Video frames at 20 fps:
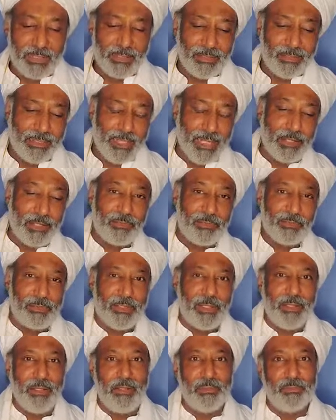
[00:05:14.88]
Next
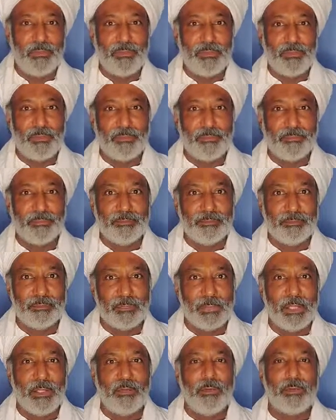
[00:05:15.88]
is
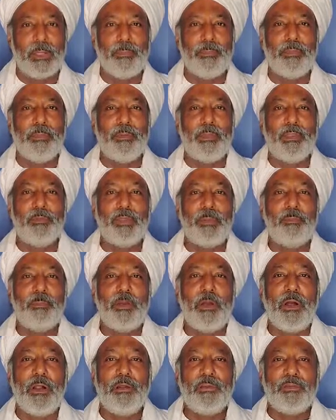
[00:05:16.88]
the
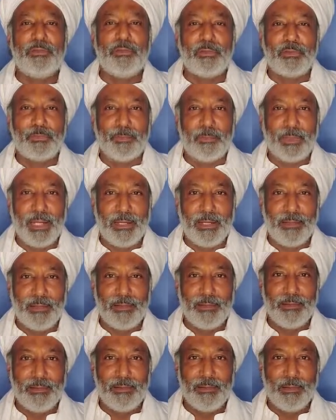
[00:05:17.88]
subconscious mind,
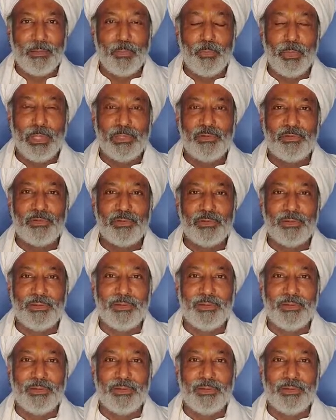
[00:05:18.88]
which,